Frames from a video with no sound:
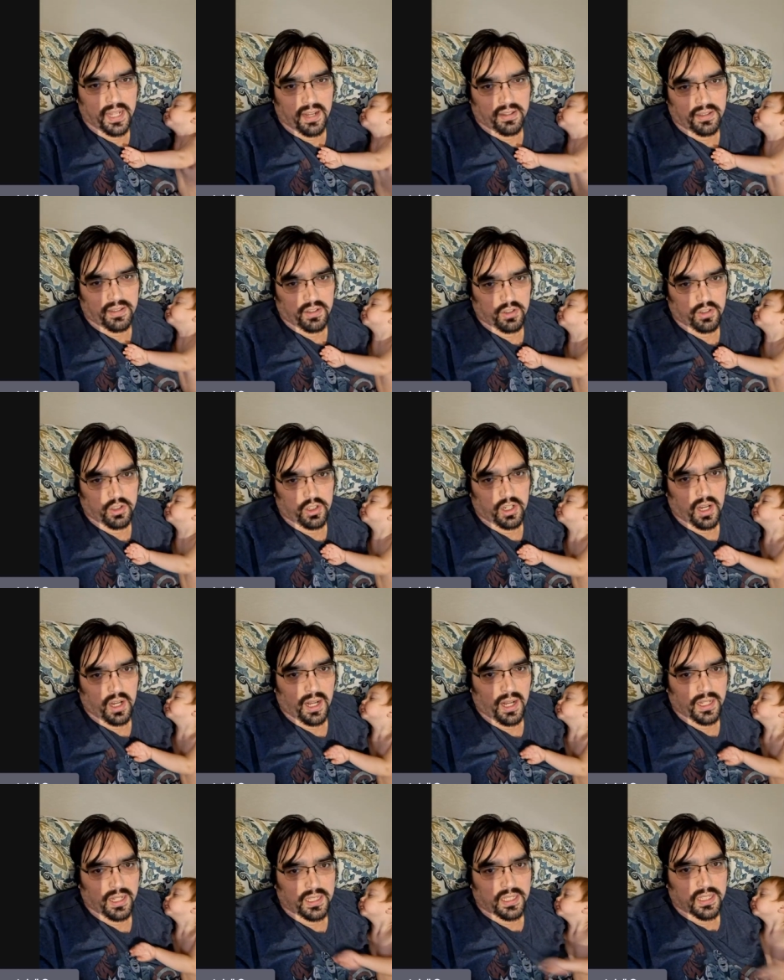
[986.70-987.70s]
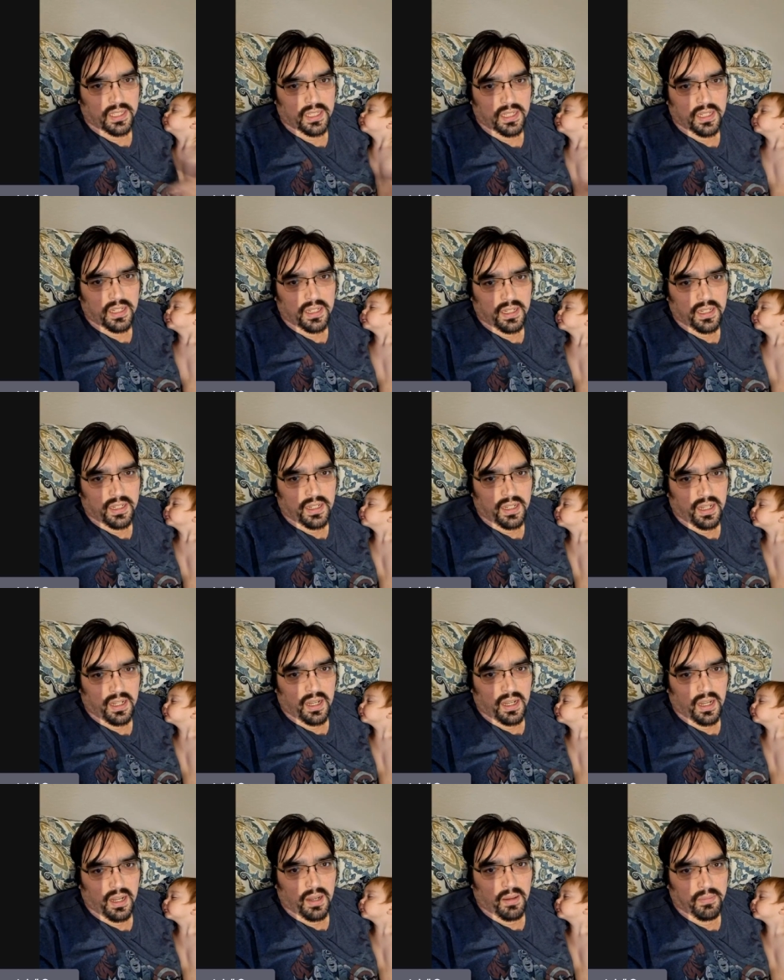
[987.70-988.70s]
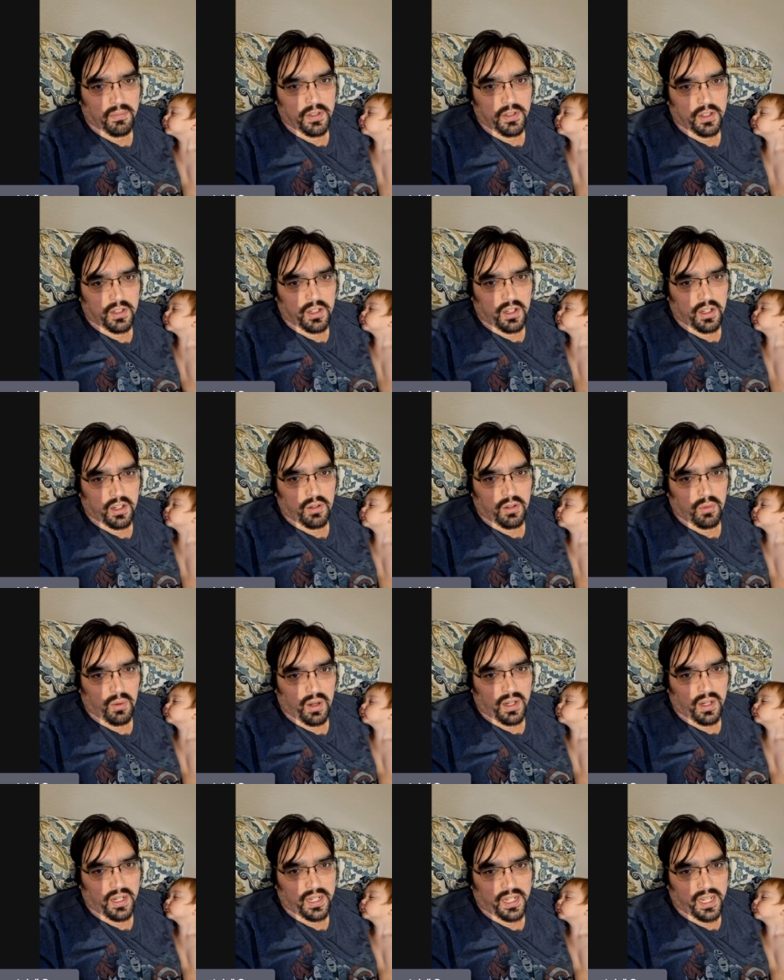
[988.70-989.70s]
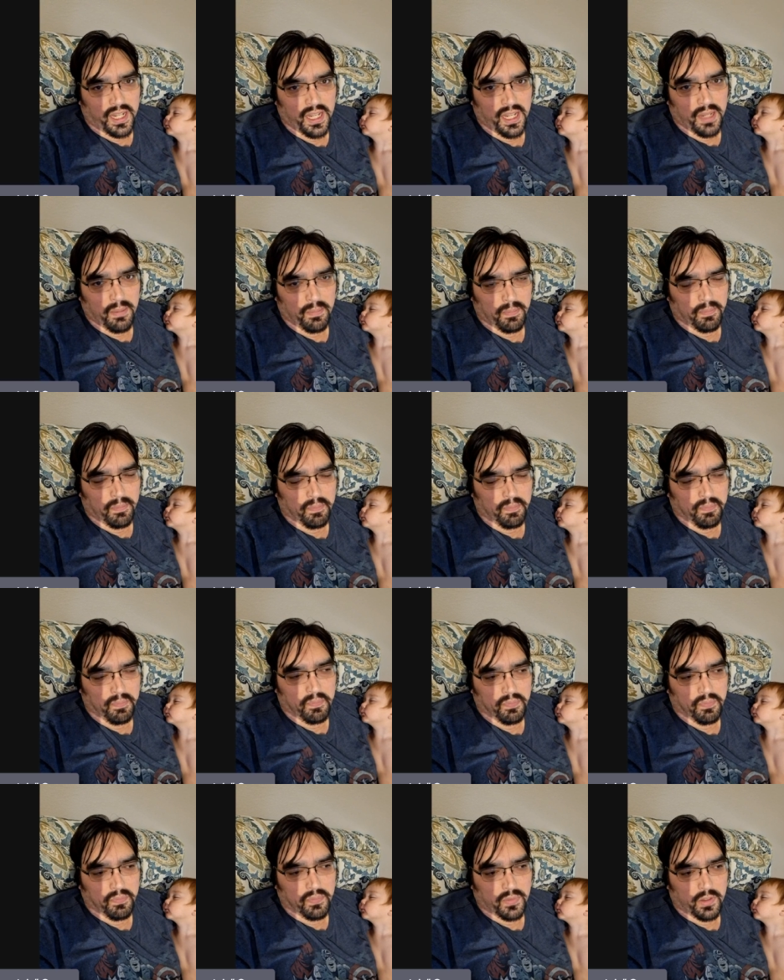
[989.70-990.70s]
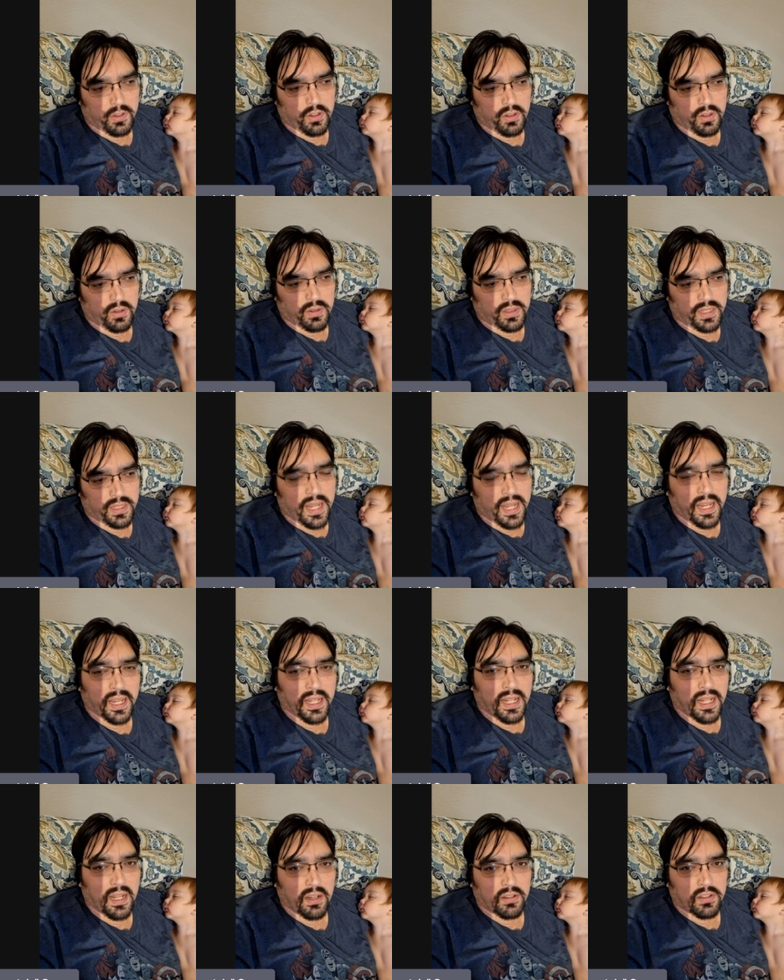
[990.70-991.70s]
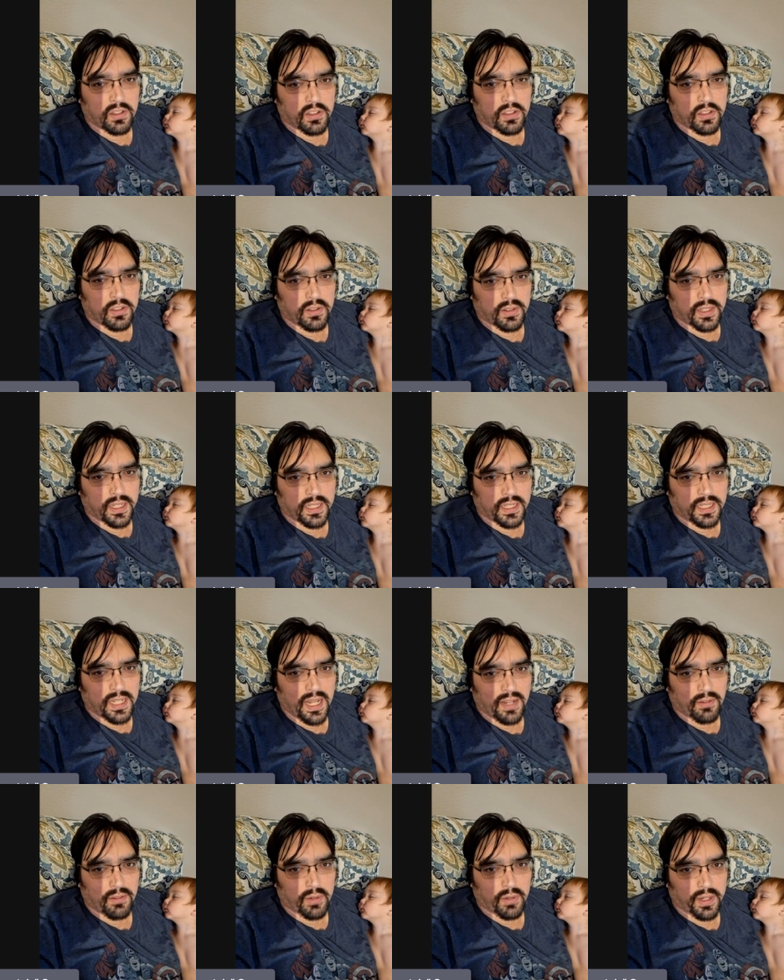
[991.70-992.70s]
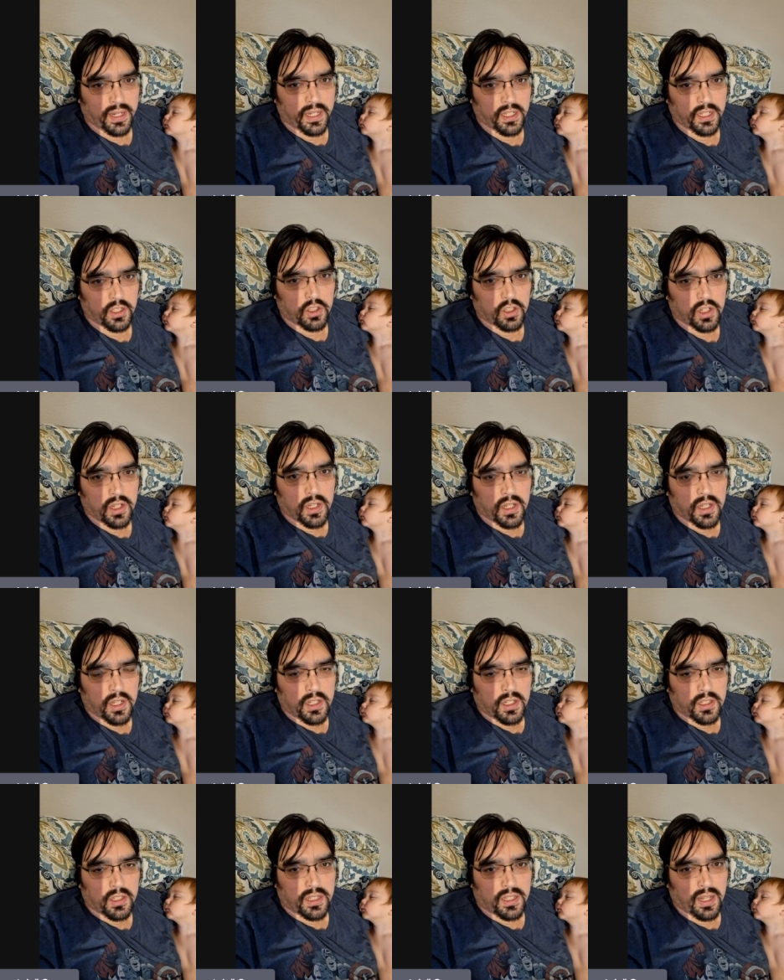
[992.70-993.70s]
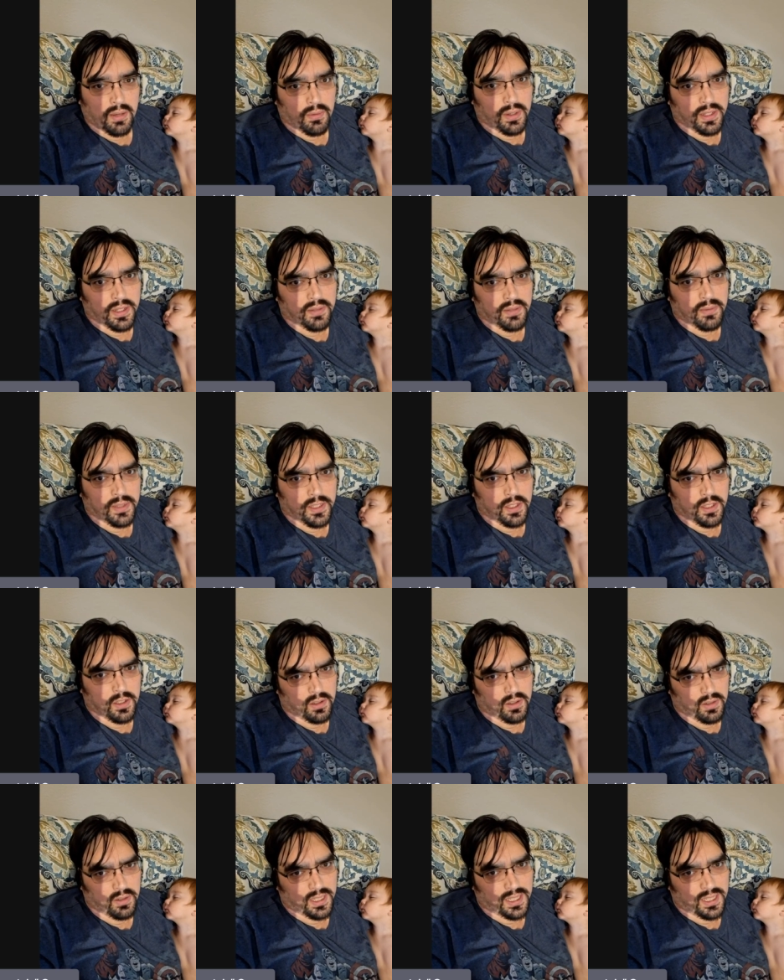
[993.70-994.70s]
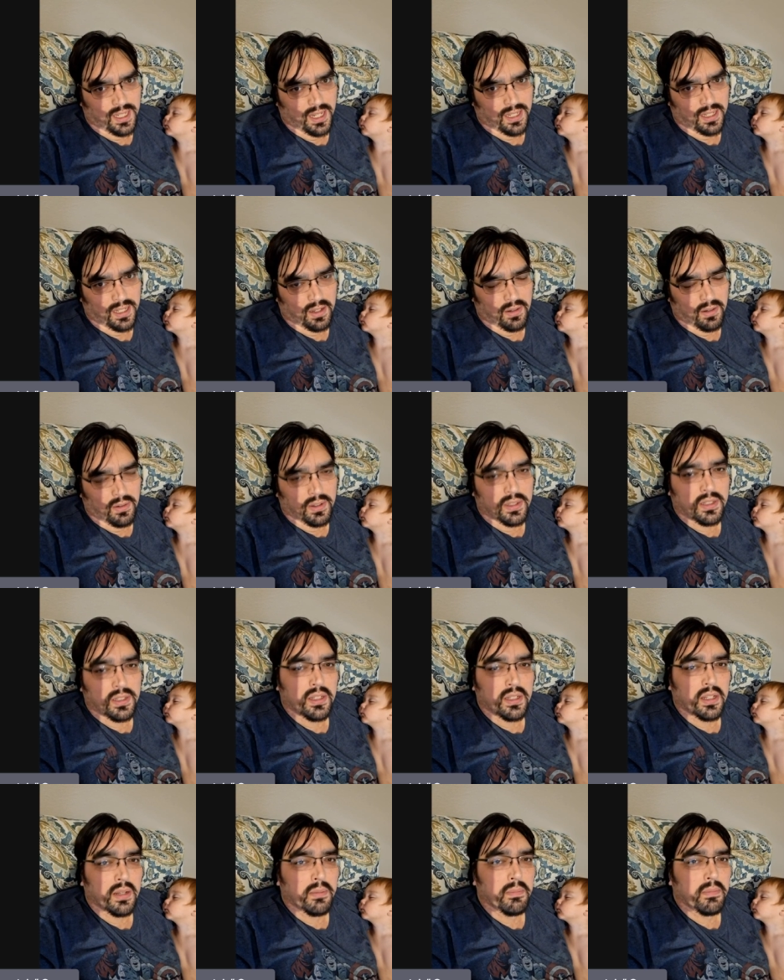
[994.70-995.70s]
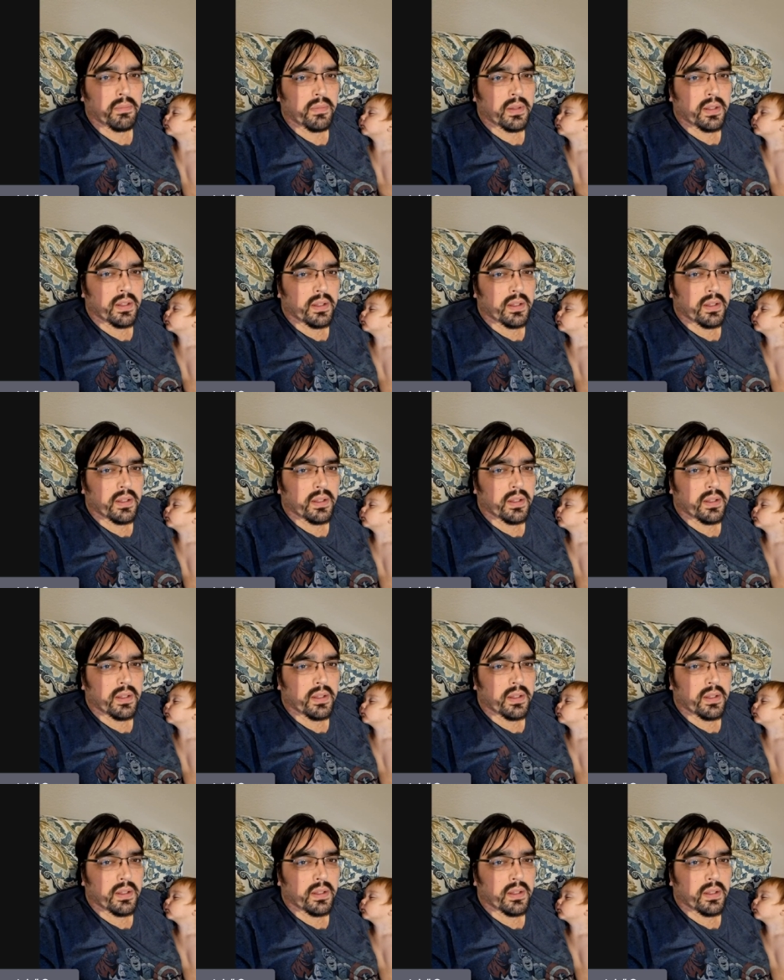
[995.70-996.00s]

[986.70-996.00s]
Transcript: out those shots. You're going to want to keep taking down their units at range, so that when you do decide to go into them,